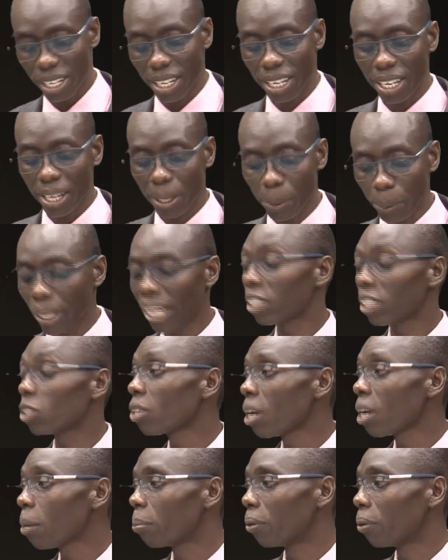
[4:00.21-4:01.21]
in their
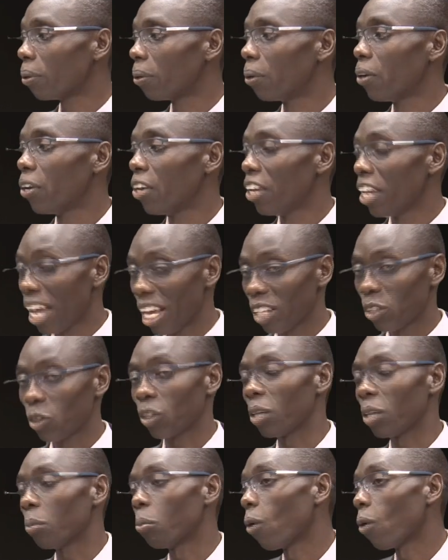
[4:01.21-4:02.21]
trouble and to
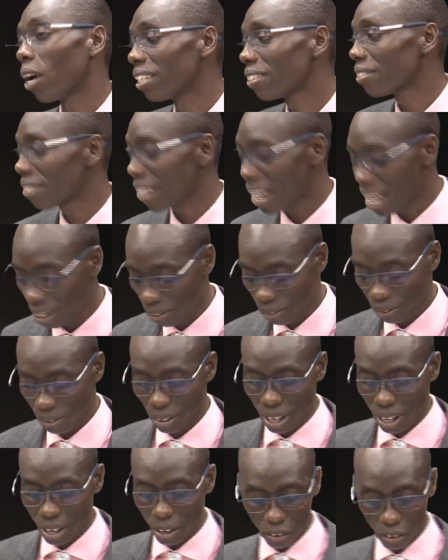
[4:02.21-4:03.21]
keep oneself,
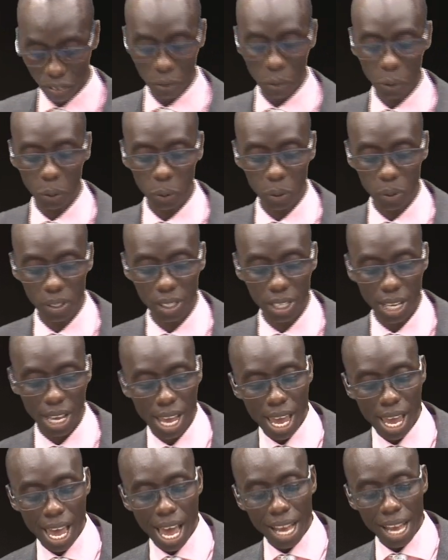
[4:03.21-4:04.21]
of course,
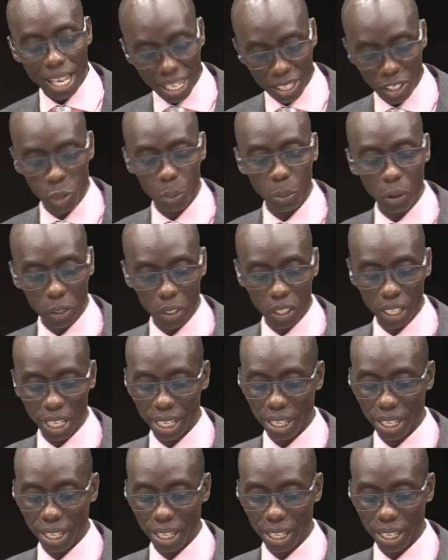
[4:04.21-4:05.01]
unspotted